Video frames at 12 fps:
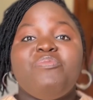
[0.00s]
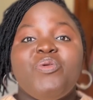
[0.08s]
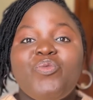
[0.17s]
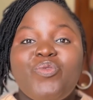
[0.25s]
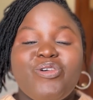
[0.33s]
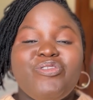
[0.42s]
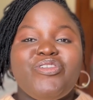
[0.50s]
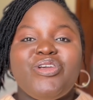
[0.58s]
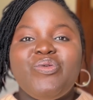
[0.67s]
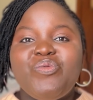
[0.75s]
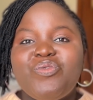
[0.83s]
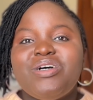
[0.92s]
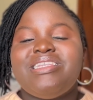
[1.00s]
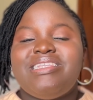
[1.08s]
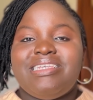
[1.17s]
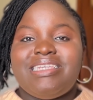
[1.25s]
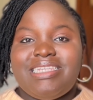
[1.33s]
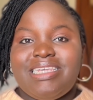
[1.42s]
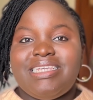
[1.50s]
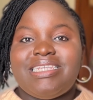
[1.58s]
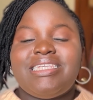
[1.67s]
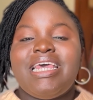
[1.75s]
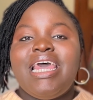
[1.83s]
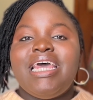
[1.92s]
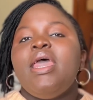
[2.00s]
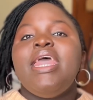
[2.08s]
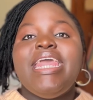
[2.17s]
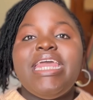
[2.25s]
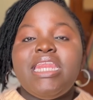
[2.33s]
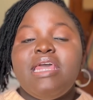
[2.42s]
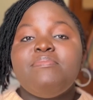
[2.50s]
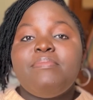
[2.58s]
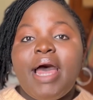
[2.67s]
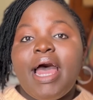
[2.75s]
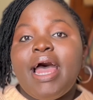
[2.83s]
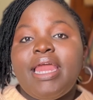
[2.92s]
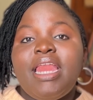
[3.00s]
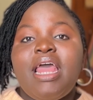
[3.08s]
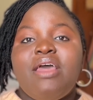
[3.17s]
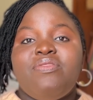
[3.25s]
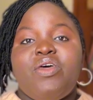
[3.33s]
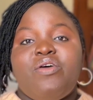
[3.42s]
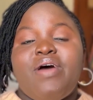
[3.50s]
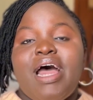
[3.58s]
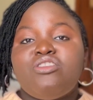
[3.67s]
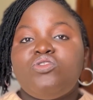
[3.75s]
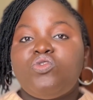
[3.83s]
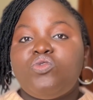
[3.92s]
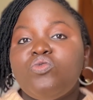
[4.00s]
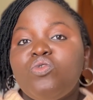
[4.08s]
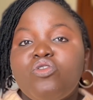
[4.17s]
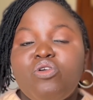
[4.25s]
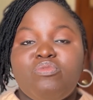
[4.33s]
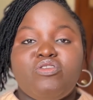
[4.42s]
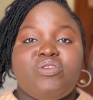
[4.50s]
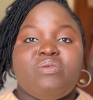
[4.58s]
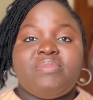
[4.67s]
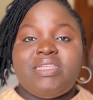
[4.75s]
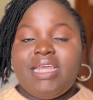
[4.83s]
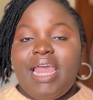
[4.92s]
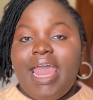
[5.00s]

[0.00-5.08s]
be wondering what this is. In a man, there are 2 chromosomes, the